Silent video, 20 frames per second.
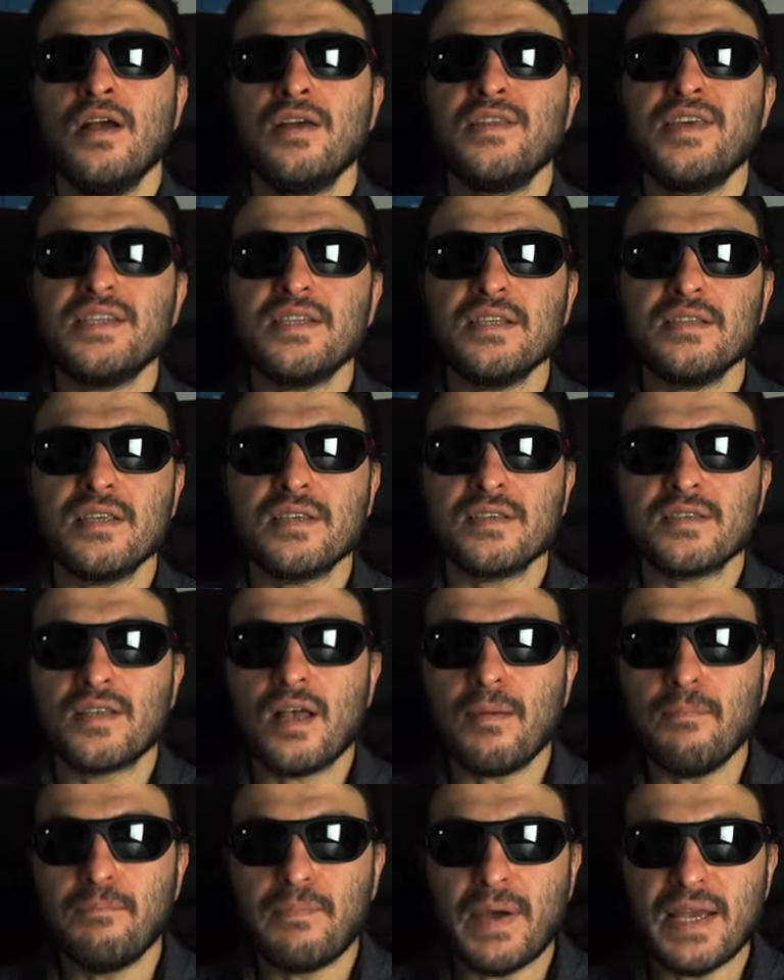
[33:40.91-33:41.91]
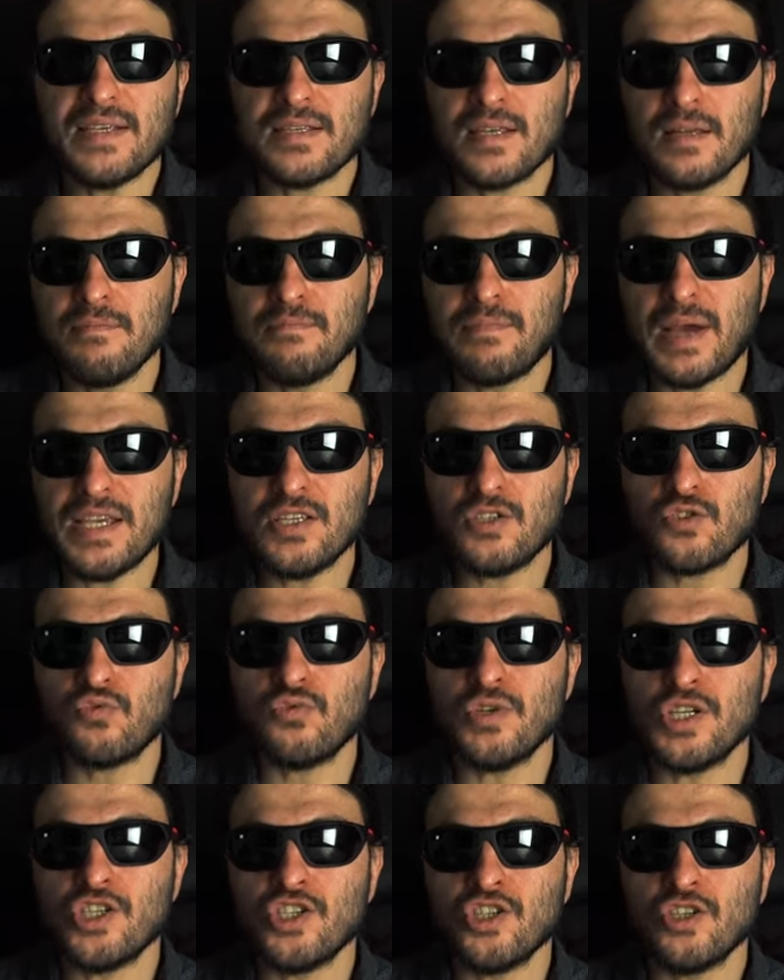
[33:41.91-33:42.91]
This is the sub-bass and bass
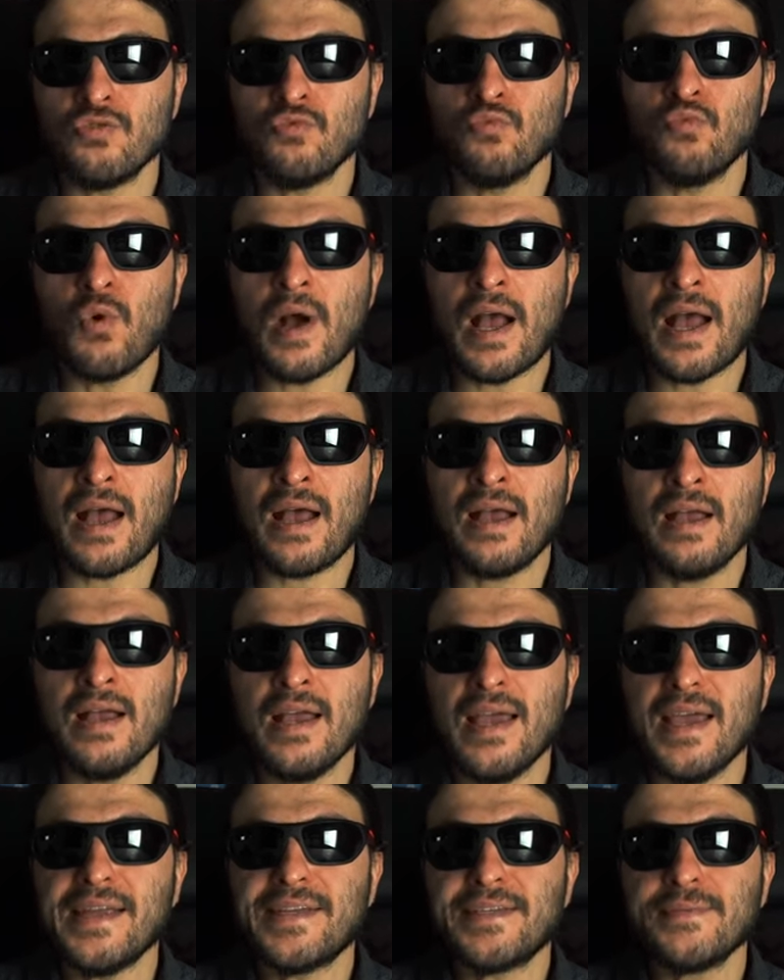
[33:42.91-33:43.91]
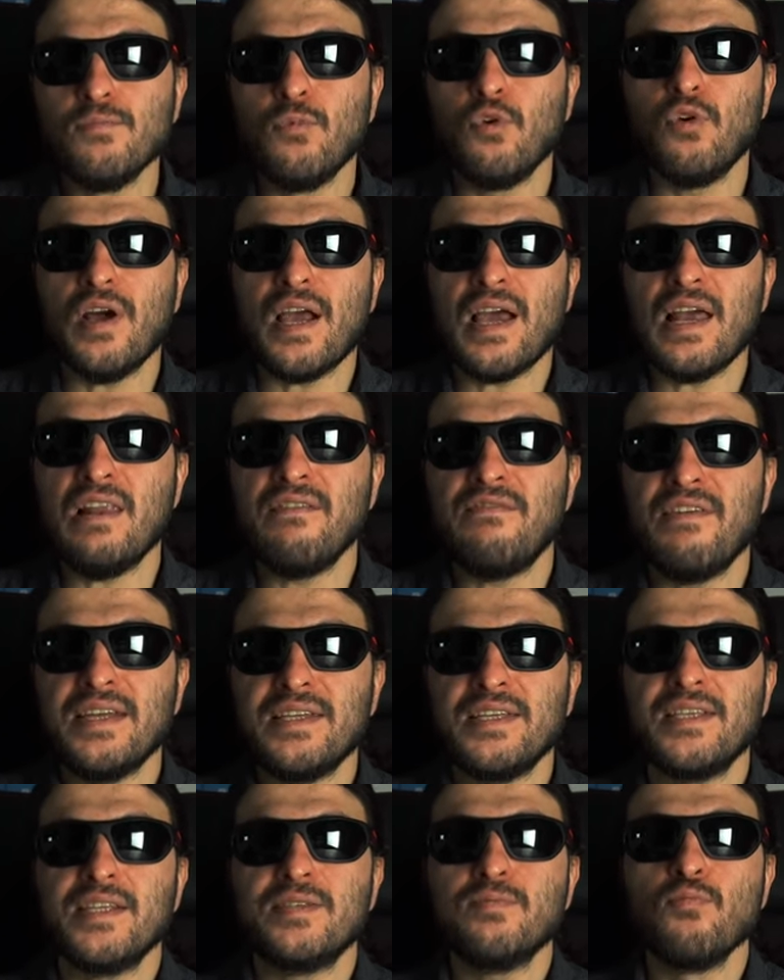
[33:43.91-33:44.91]
region, where it's more
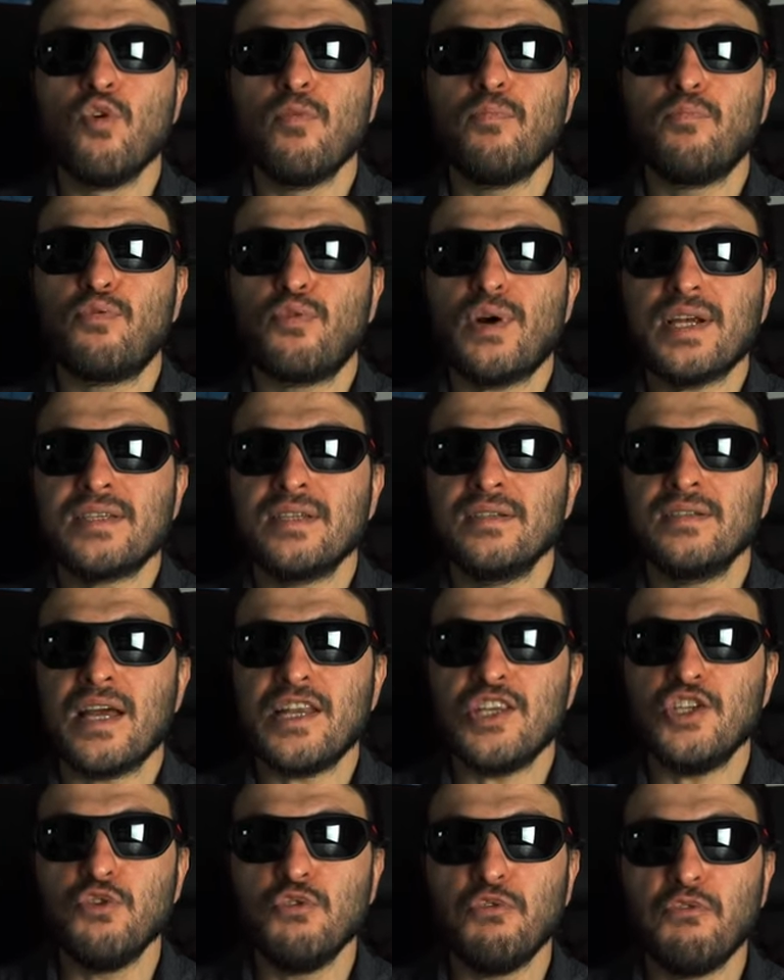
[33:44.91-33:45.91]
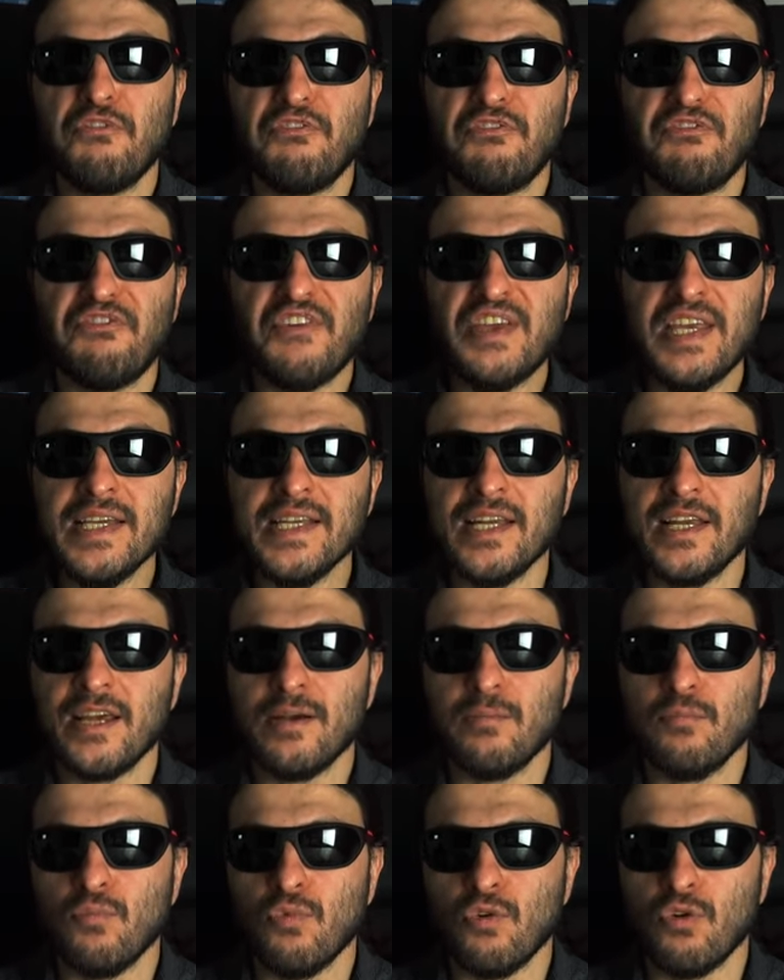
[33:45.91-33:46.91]
elevated, it's more present, and you feel
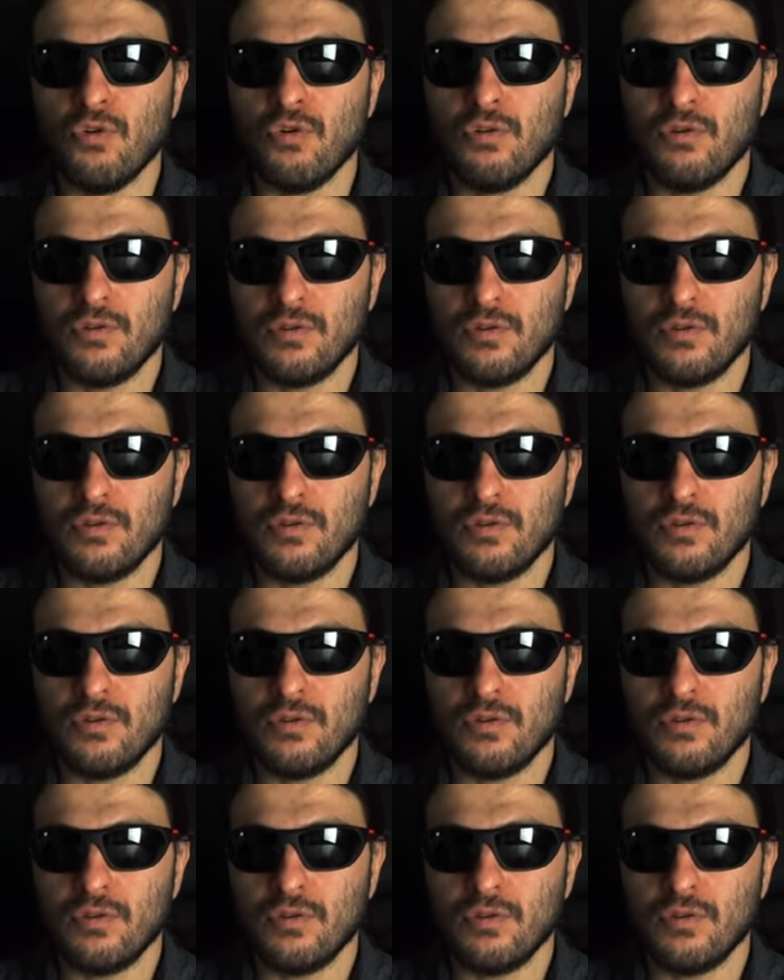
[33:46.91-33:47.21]
it more.